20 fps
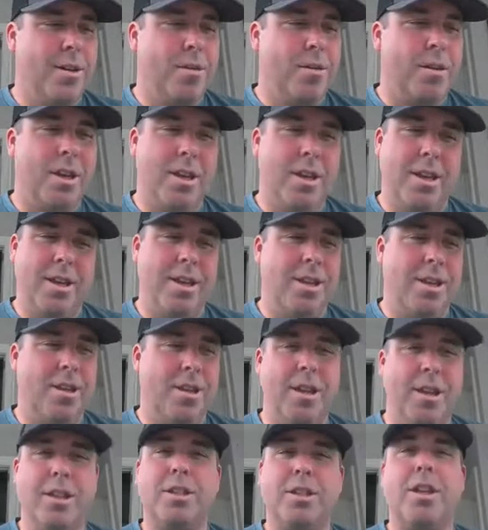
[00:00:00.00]
you know, it,
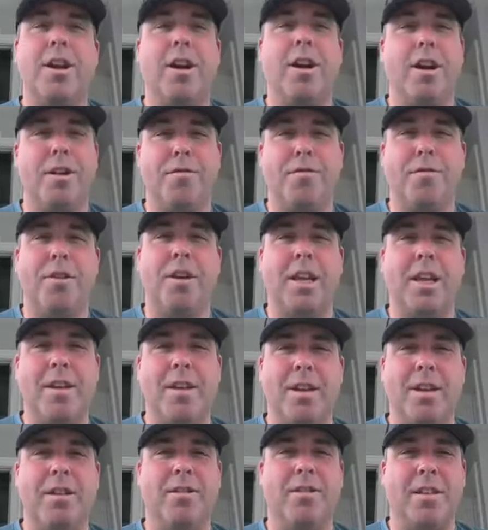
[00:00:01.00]
it's an
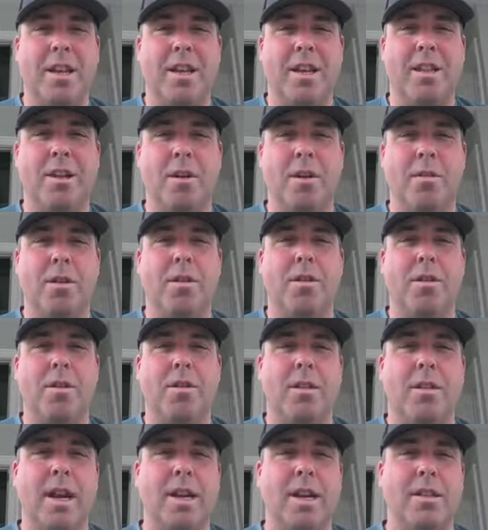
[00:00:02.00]
unforgiving league, though. You
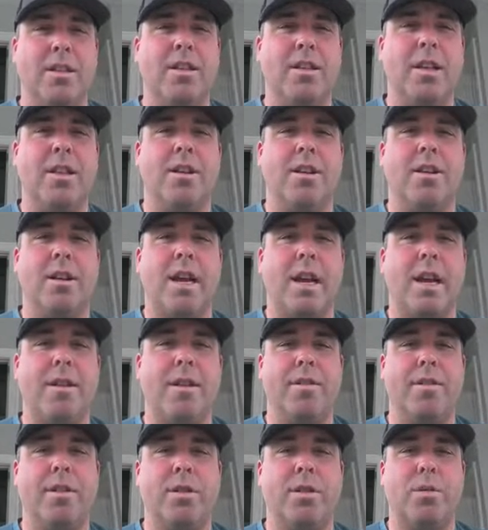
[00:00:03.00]
you kind of said their
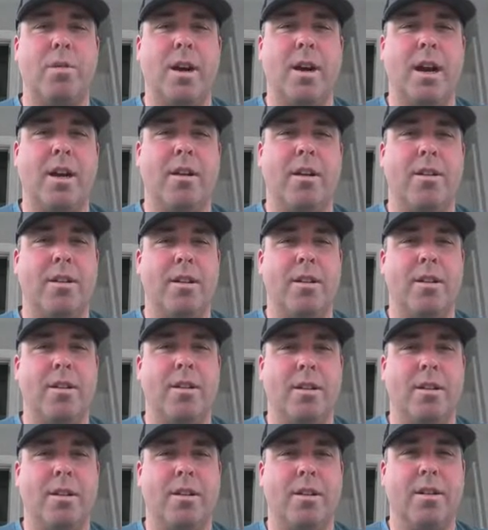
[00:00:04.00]
conference record and
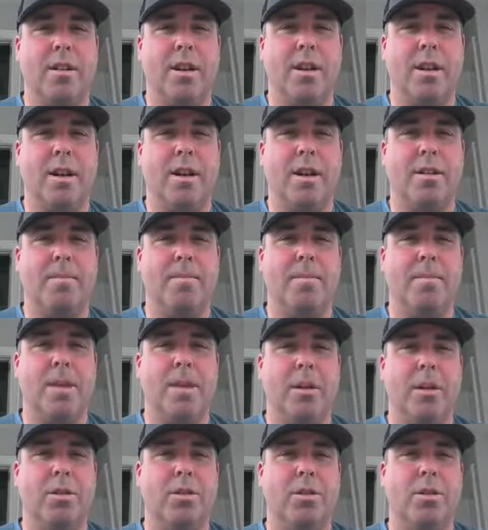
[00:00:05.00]
their uh,
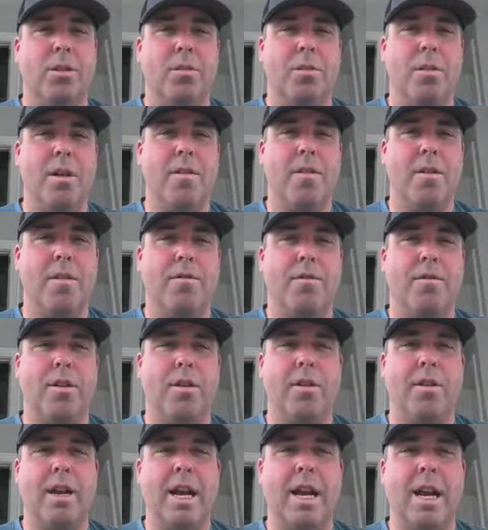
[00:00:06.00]
you know. So if,
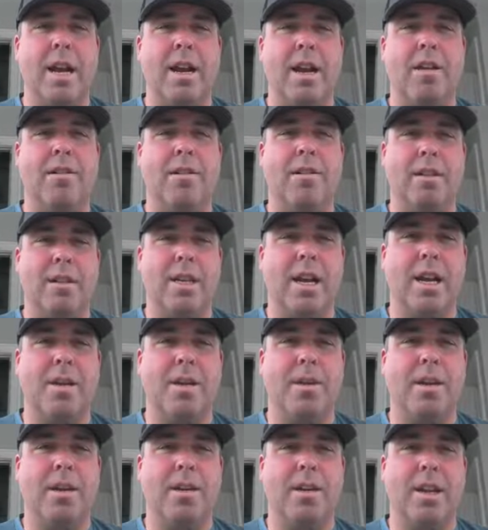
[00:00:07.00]
you're not on
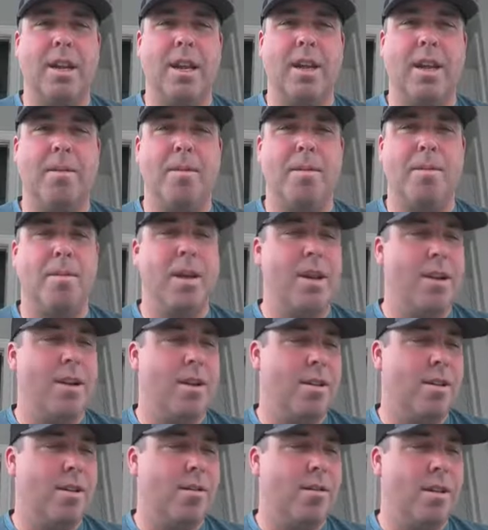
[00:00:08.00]
top of your game
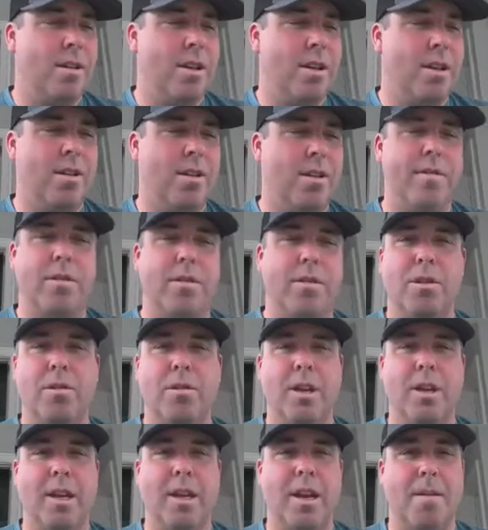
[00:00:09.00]
competing at an elite level,
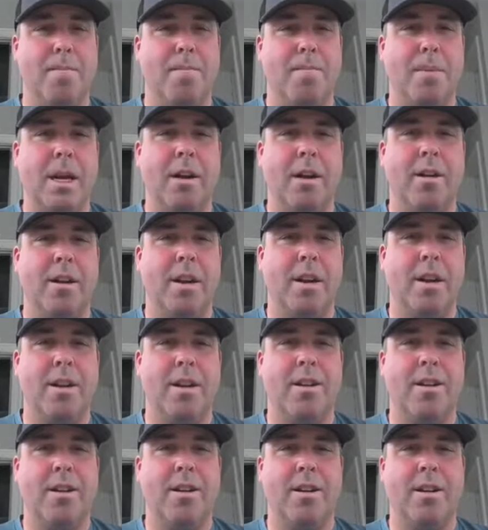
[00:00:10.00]
you can get buried,
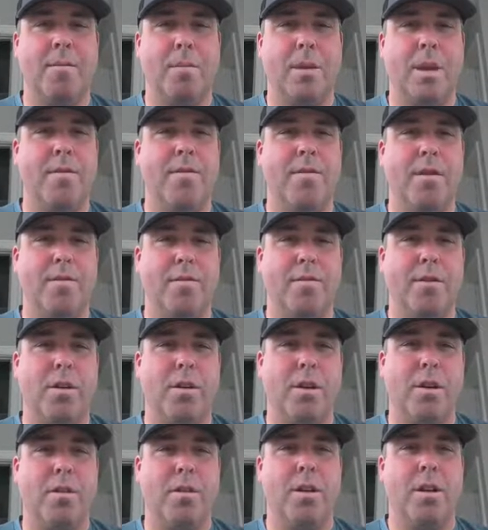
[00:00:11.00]
um, even
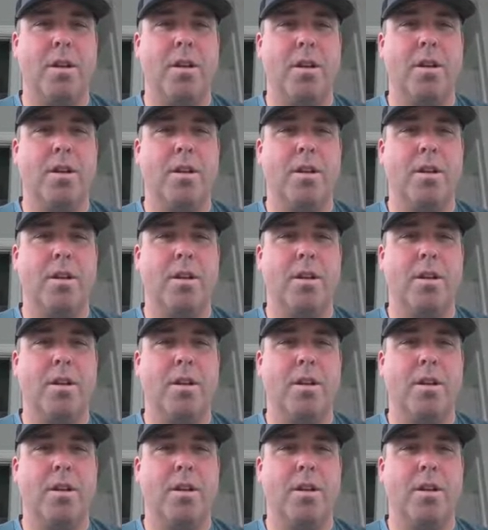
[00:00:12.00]
for a